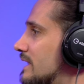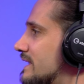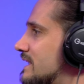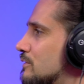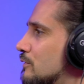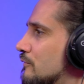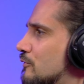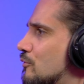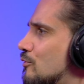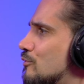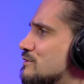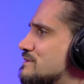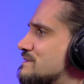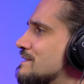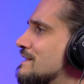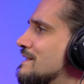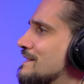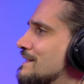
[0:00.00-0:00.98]
I can, of
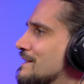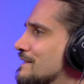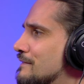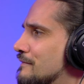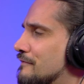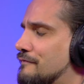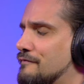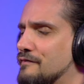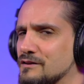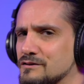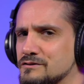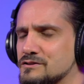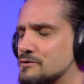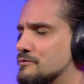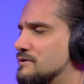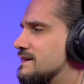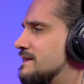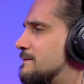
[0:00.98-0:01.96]
course,
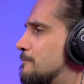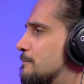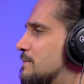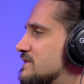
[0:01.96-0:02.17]
filter it,